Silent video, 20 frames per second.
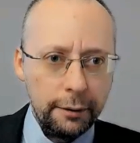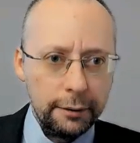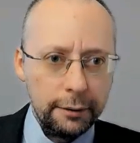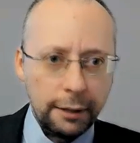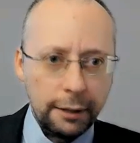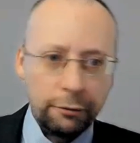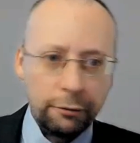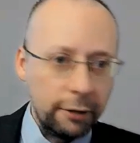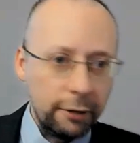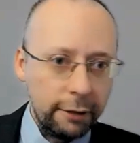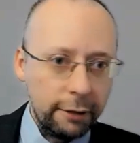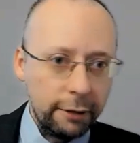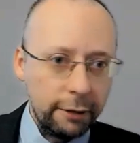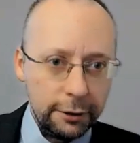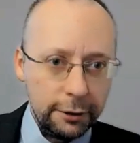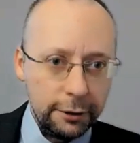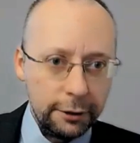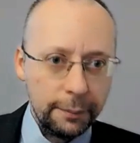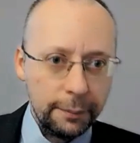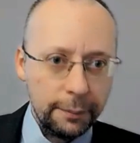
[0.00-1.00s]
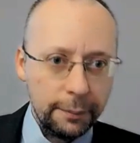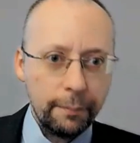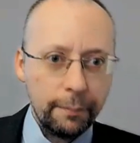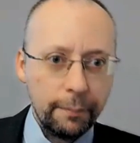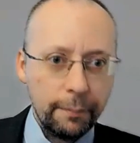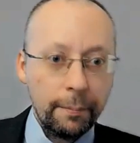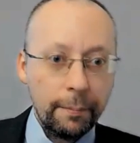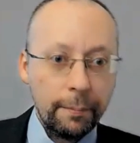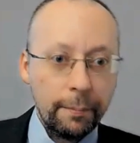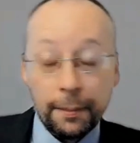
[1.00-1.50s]
something like this.
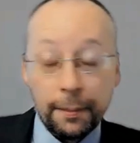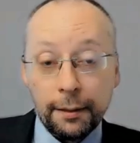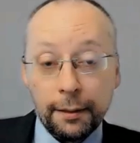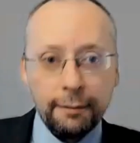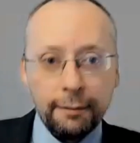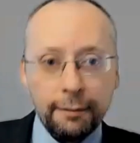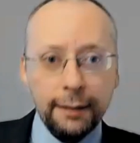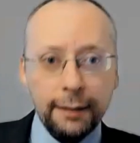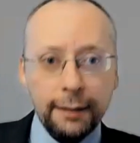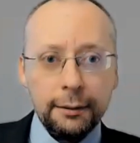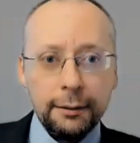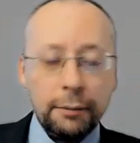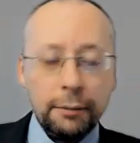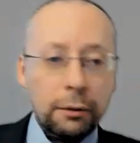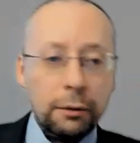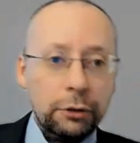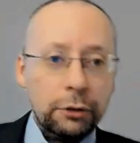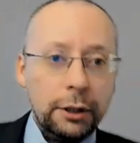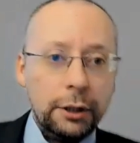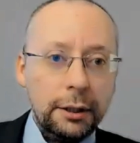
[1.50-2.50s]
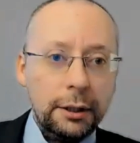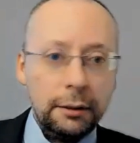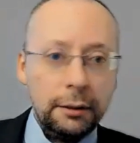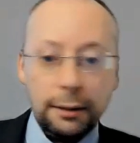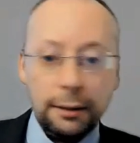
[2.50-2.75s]
That's about Chinese.